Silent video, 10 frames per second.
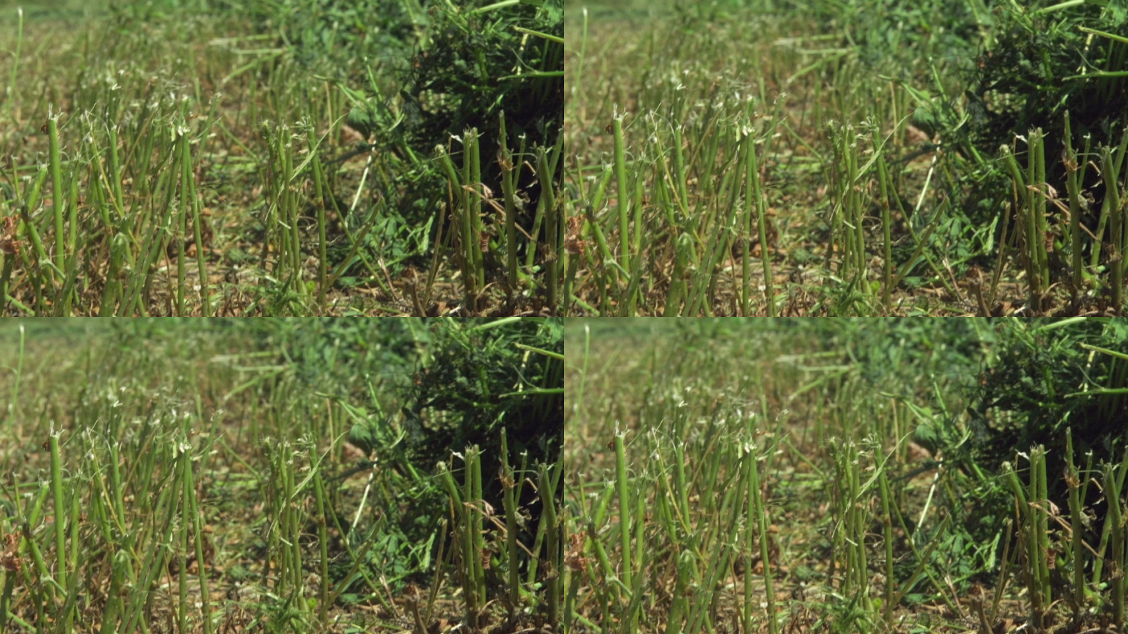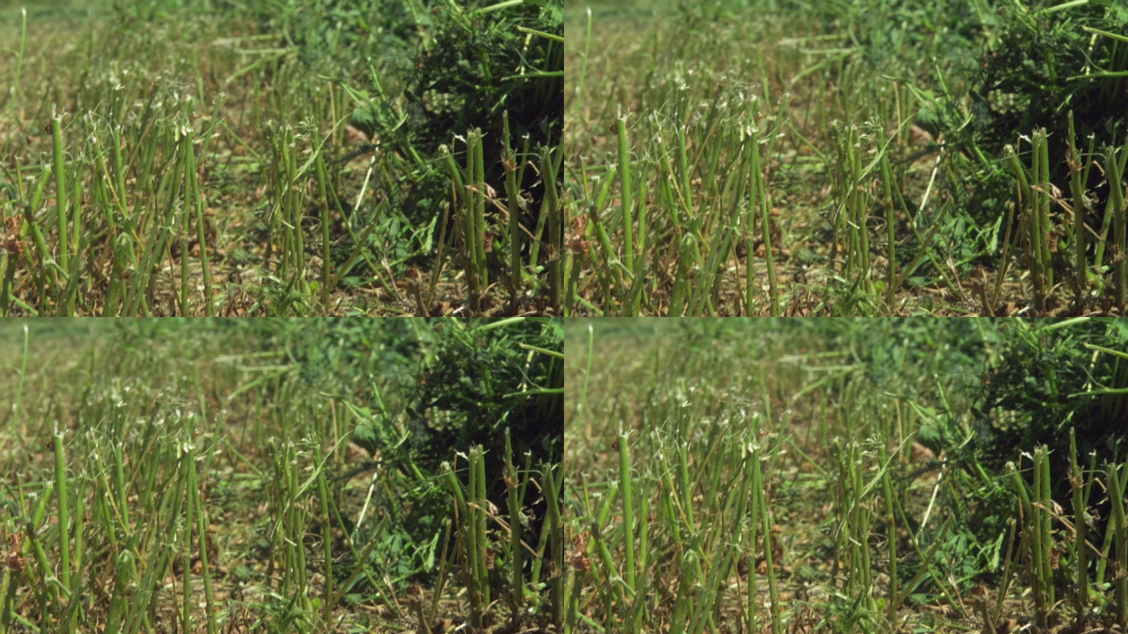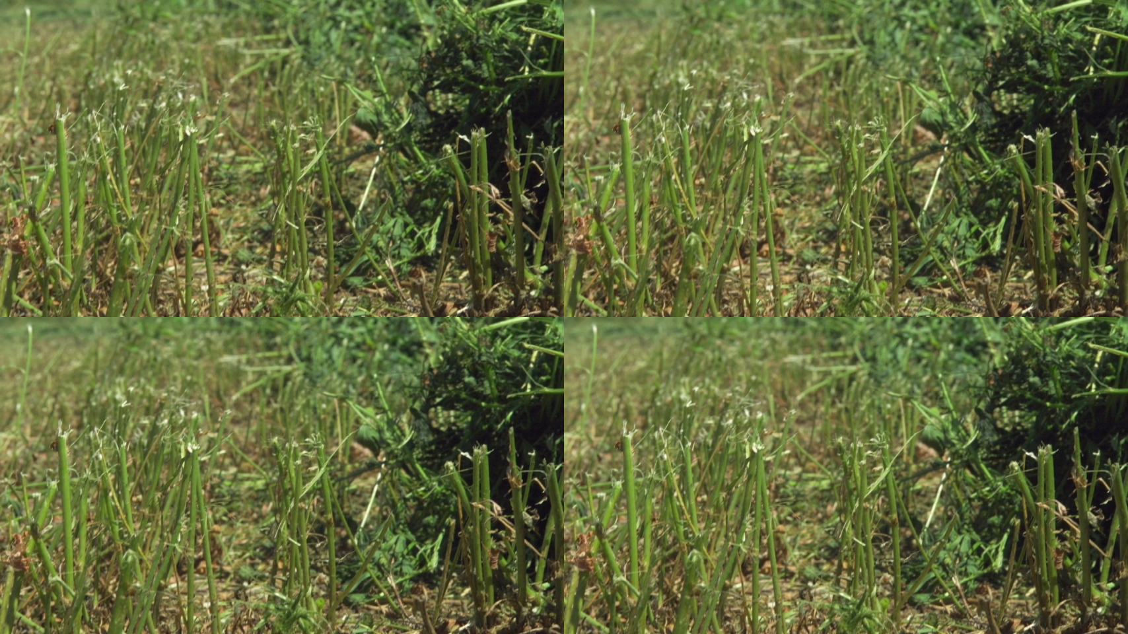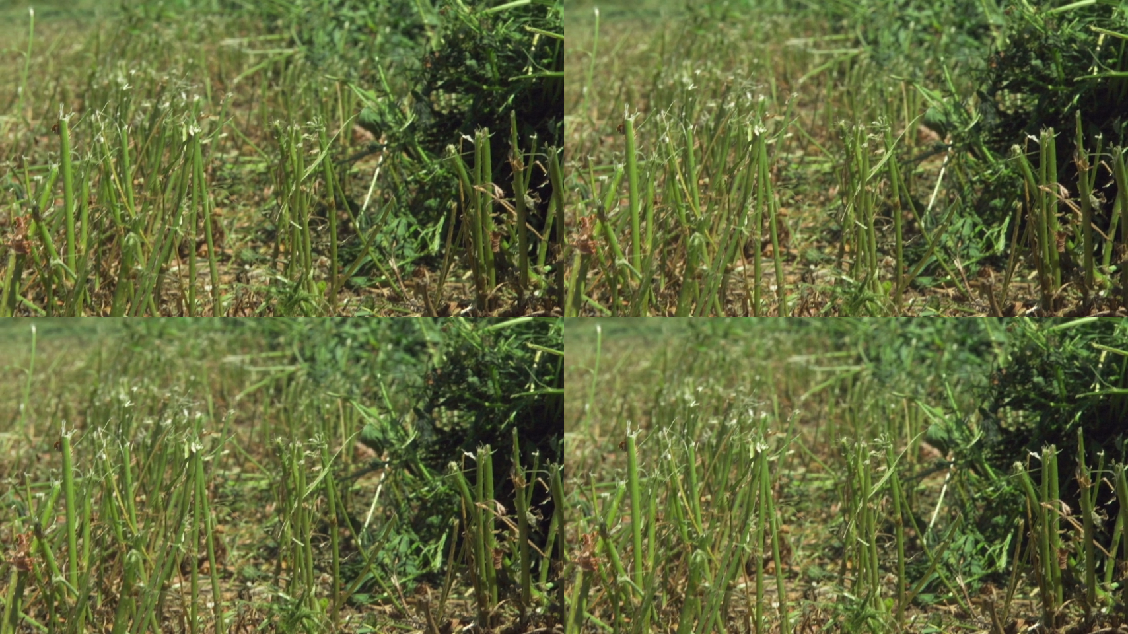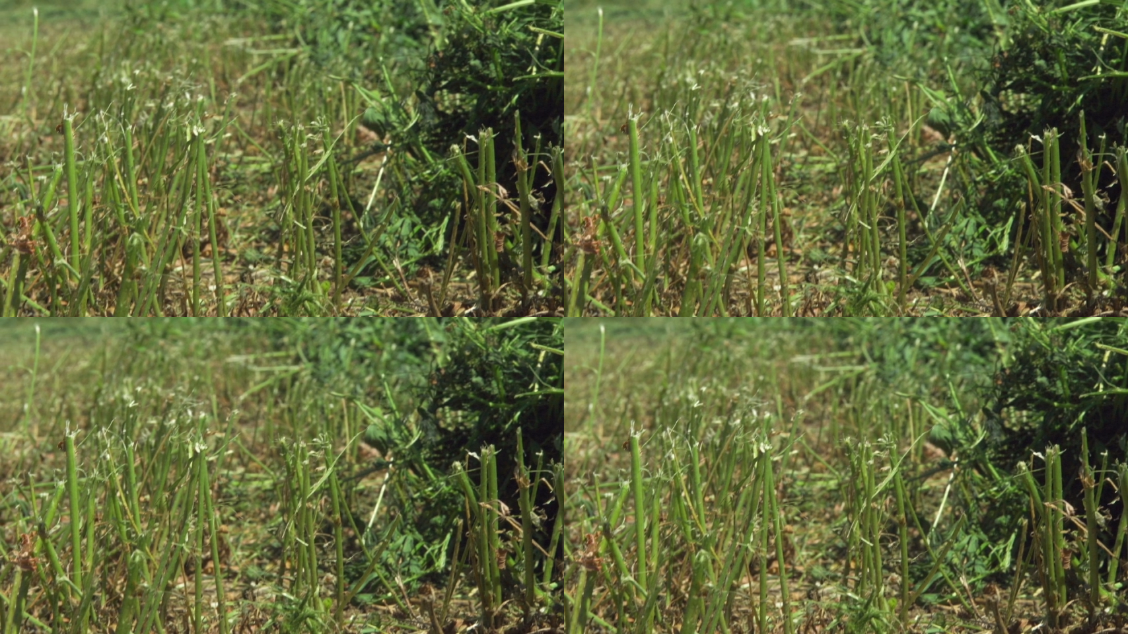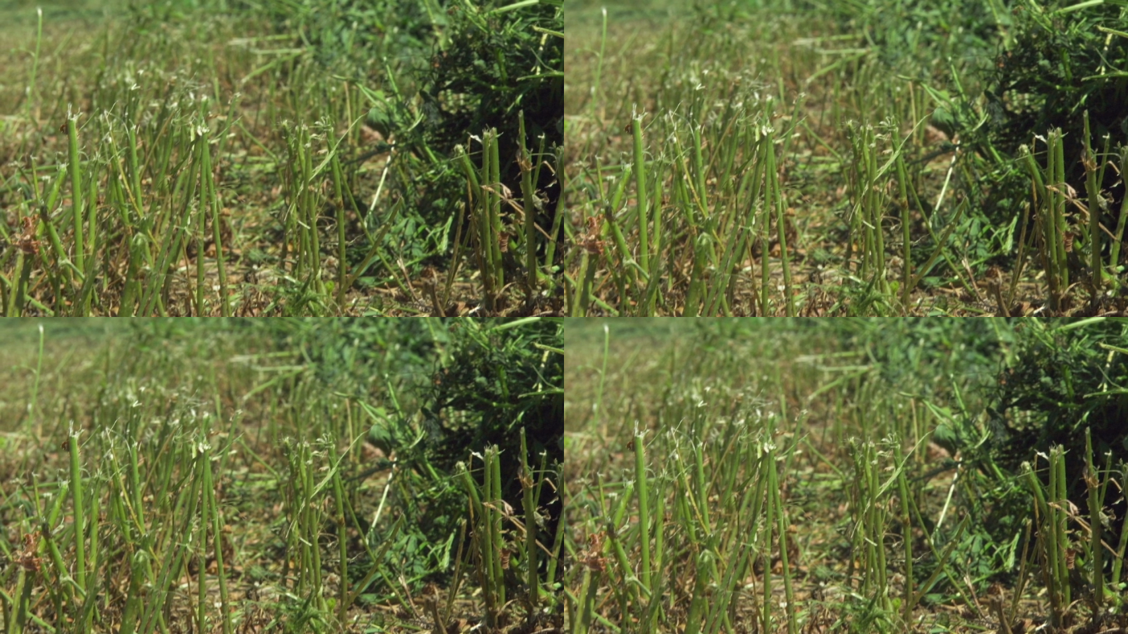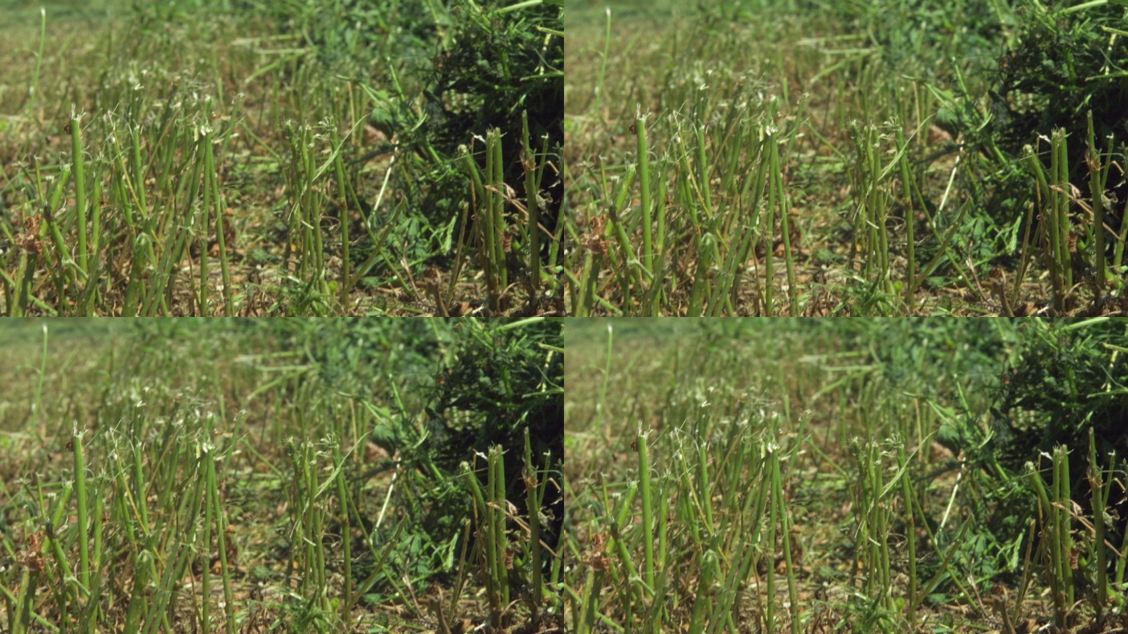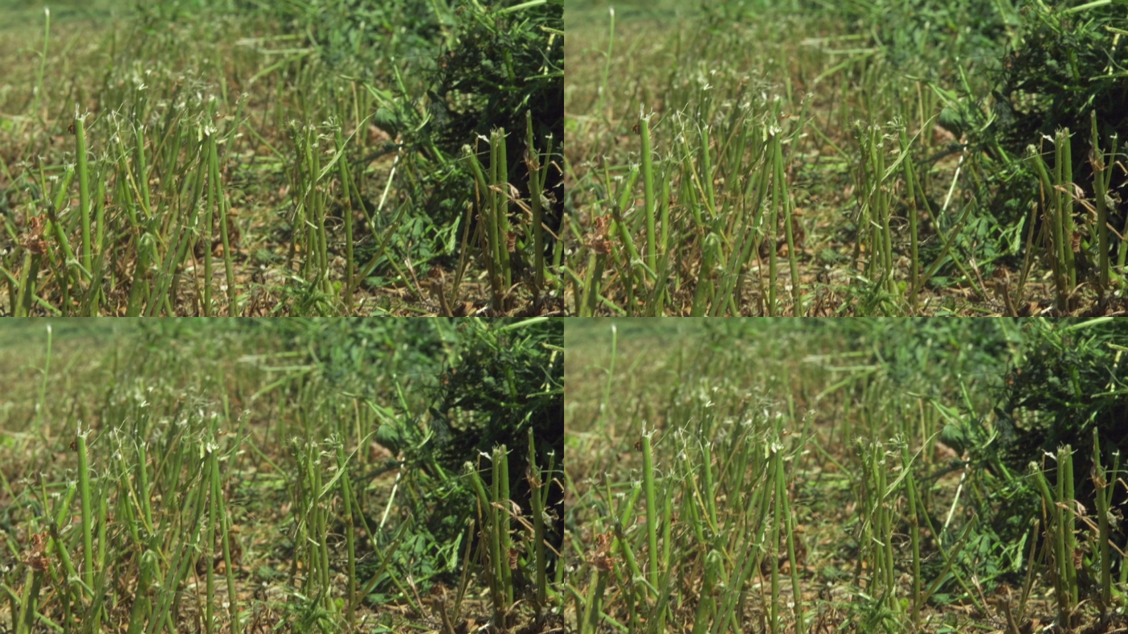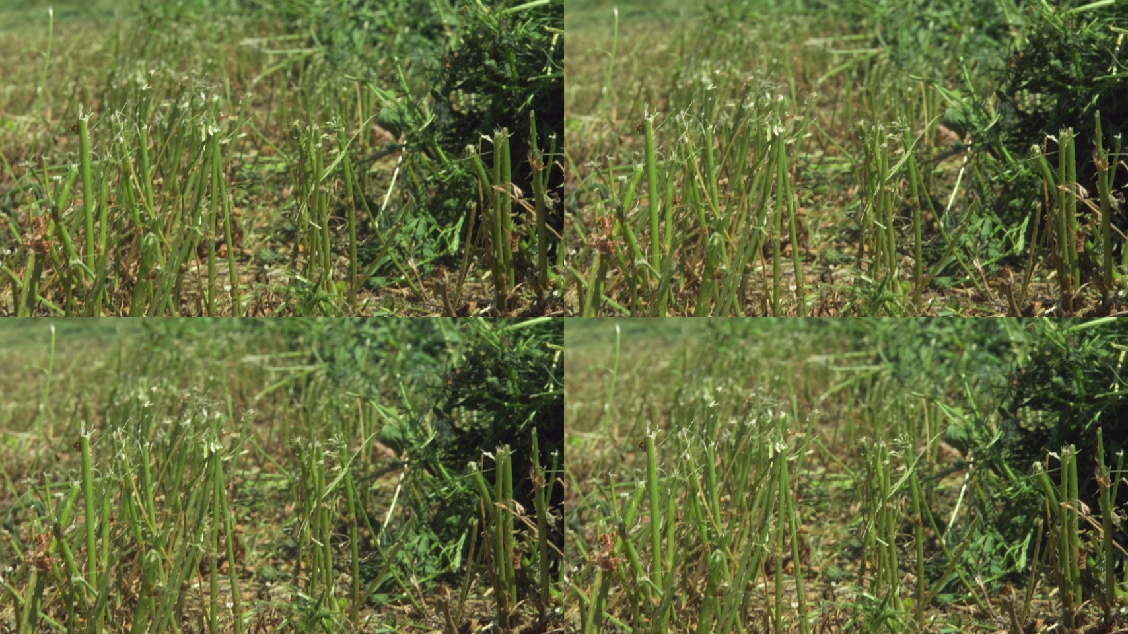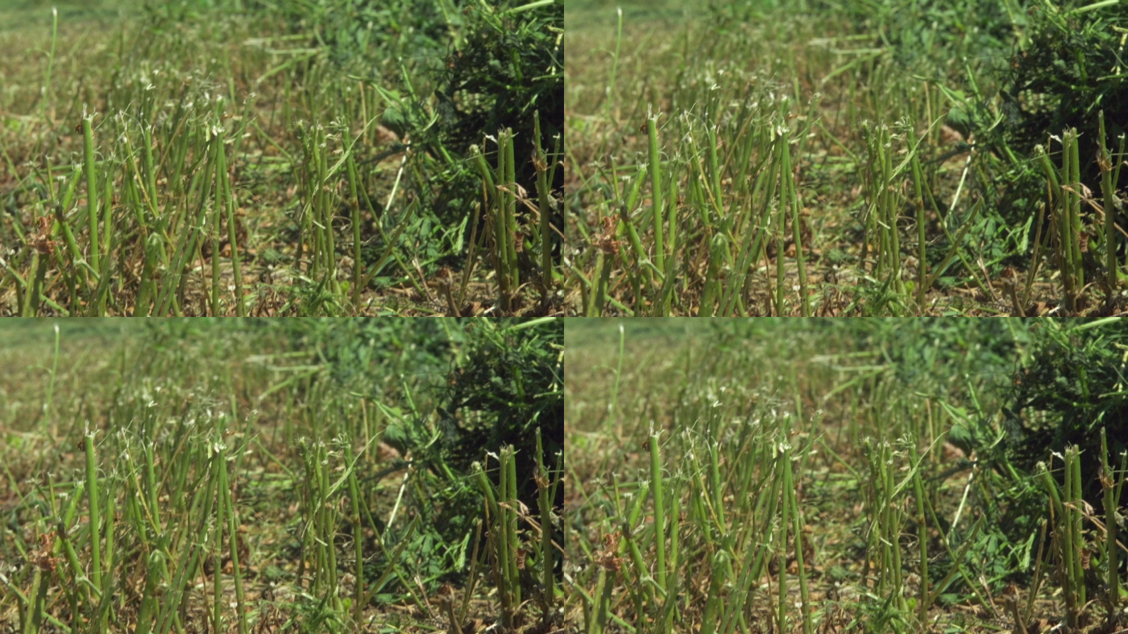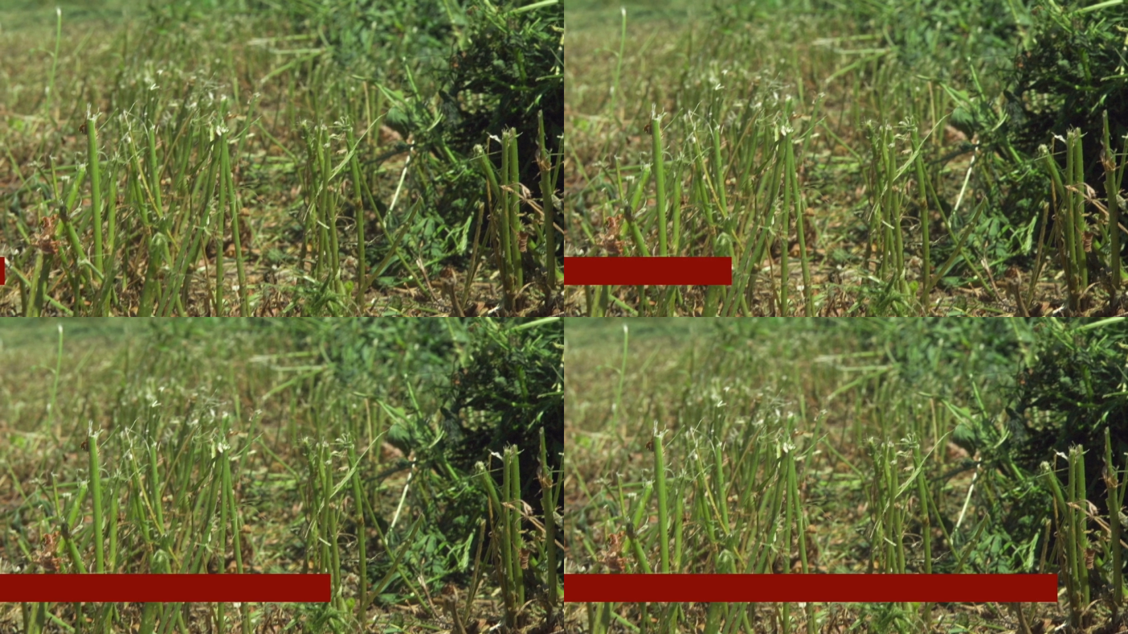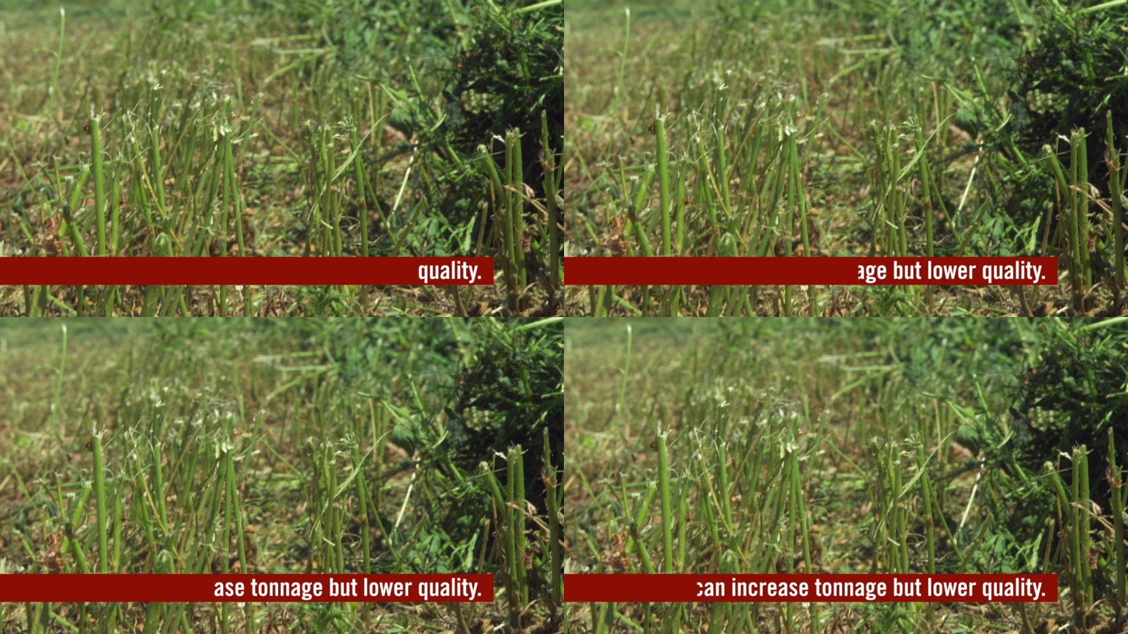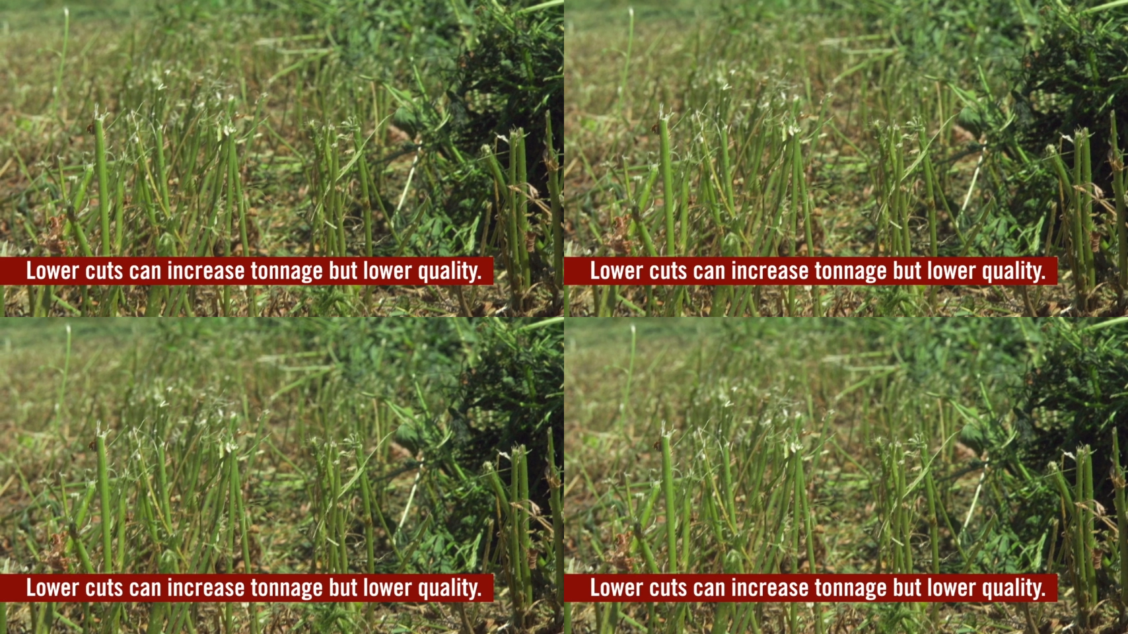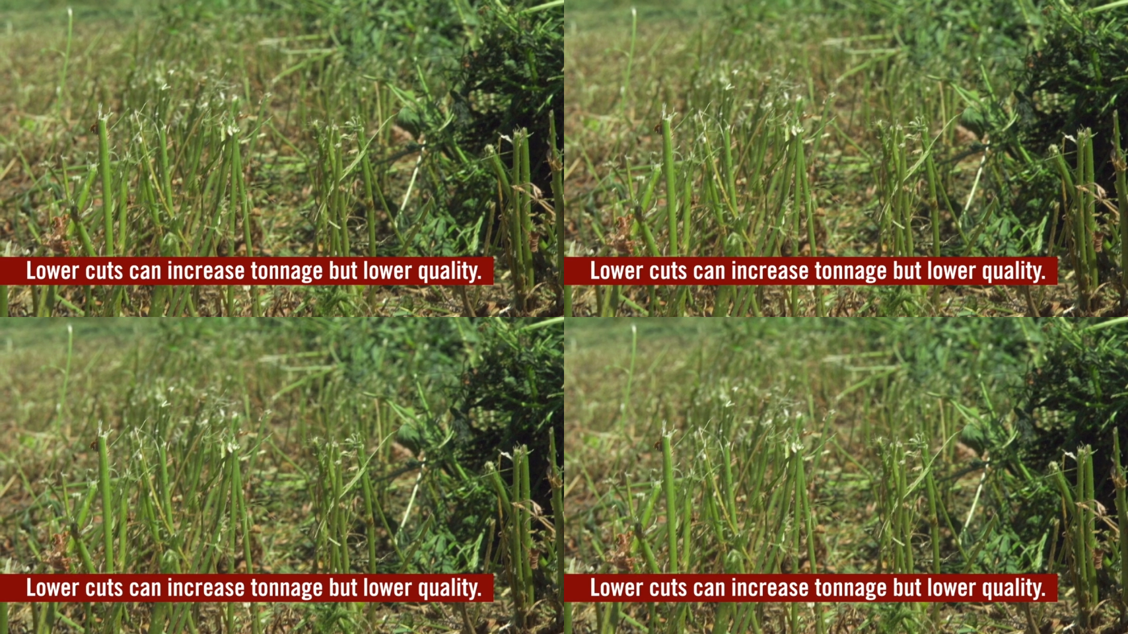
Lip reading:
[unreadable: no face in view]